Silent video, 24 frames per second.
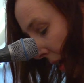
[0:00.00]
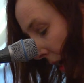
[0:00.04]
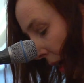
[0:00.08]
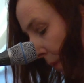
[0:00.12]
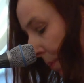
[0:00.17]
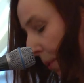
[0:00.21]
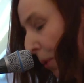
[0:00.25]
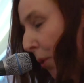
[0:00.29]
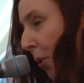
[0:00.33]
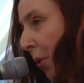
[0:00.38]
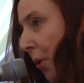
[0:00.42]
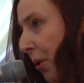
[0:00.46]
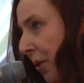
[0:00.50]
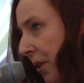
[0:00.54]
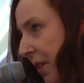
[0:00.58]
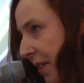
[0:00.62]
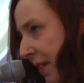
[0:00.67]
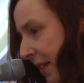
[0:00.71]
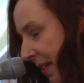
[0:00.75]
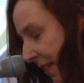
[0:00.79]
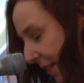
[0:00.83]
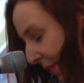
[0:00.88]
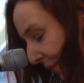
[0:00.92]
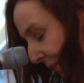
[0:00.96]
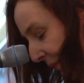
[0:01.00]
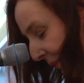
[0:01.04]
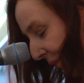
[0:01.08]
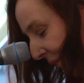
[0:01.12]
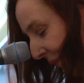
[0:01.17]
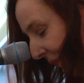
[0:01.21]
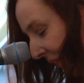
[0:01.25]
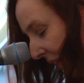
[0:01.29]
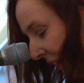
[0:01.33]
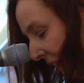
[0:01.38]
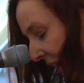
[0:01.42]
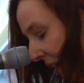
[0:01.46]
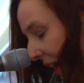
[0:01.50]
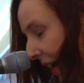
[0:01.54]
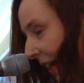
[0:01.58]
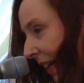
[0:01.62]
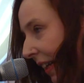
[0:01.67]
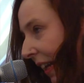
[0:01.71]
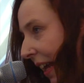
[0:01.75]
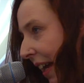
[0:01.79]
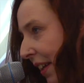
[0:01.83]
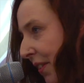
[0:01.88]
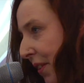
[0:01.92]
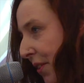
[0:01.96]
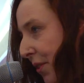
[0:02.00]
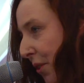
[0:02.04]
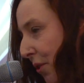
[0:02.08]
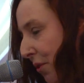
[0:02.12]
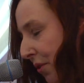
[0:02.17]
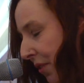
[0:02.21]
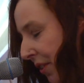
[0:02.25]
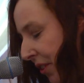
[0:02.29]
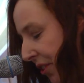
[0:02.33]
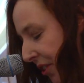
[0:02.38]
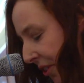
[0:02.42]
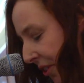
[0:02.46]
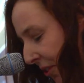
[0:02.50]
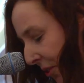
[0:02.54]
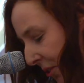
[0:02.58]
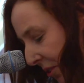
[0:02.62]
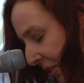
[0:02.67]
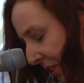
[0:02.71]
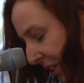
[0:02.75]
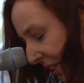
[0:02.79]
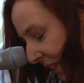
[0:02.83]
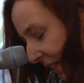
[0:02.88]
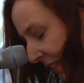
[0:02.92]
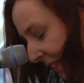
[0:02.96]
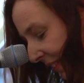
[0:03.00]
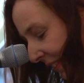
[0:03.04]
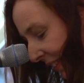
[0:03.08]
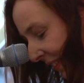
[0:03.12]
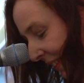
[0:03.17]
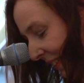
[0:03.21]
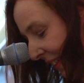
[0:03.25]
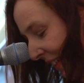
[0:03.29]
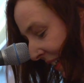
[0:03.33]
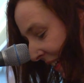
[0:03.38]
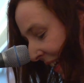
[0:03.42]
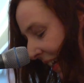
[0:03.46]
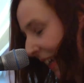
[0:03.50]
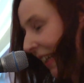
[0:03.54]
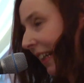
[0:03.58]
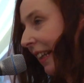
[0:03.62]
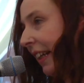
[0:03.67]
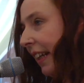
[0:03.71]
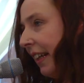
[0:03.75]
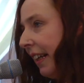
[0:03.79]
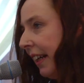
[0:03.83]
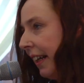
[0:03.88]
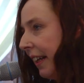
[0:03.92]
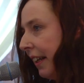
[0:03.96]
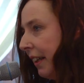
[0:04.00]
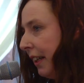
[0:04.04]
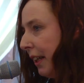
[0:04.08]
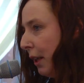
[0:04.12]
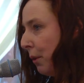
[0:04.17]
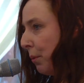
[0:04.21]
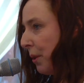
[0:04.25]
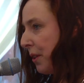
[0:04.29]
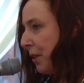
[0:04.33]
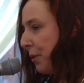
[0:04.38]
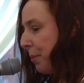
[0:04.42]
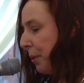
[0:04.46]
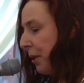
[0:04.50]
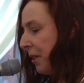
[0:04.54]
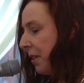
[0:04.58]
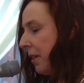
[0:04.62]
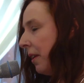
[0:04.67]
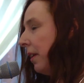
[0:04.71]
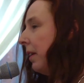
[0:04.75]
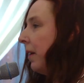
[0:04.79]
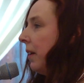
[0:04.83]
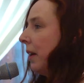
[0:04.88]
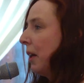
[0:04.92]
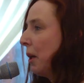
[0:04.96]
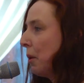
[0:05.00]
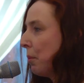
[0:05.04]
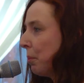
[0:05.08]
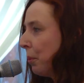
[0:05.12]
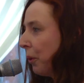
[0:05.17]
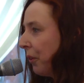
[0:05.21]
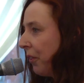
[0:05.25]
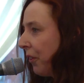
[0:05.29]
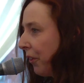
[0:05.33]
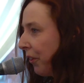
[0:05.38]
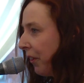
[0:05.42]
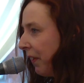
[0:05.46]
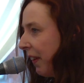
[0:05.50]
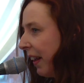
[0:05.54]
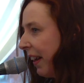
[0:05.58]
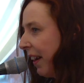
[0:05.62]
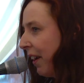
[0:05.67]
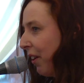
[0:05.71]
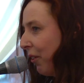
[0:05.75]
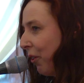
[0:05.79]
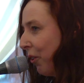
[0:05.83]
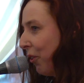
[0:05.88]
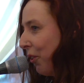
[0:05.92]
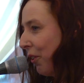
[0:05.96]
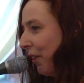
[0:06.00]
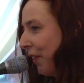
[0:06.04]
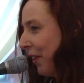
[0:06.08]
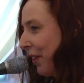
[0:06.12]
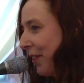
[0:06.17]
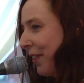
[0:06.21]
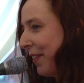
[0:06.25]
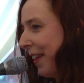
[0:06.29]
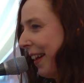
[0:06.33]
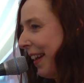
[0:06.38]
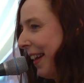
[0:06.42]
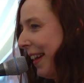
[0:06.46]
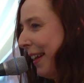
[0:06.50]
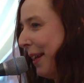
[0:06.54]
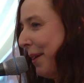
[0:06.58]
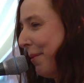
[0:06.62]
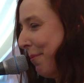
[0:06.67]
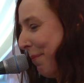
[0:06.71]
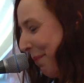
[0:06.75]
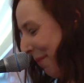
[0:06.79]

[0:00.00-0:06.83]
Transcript: A pause, a glance over the shoulder. Leaning in, he whispered, "But they're there all the same."